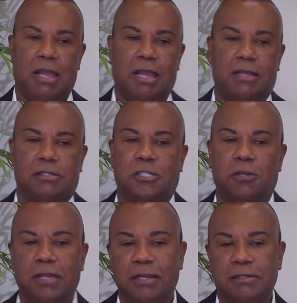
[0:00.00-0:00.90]
And
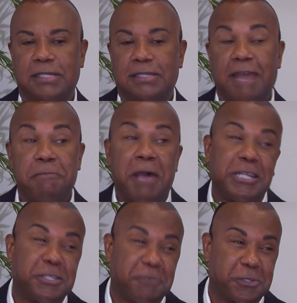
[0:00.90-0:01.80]
so then, since I have a
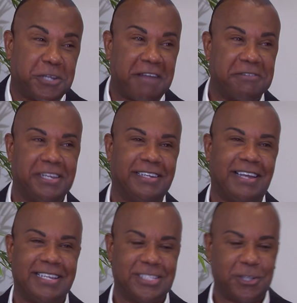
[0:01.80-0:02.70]
passion for traveling,
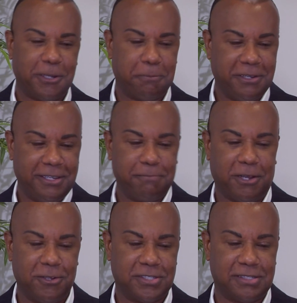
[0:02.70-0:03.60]
I started putting
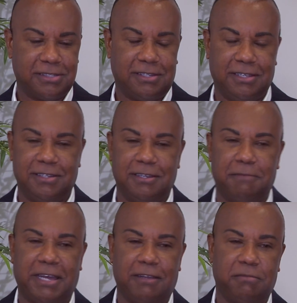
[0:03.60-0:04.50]
posts in
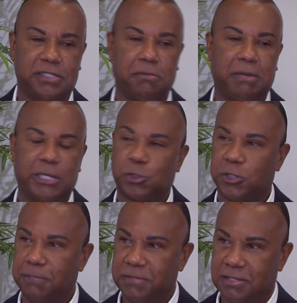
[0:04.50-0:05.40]
about some of my
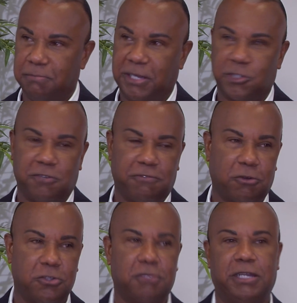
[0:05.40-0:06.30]
trips, picture
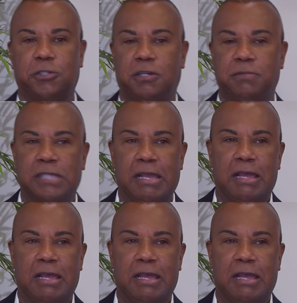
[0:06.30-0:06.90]
photos of my trips.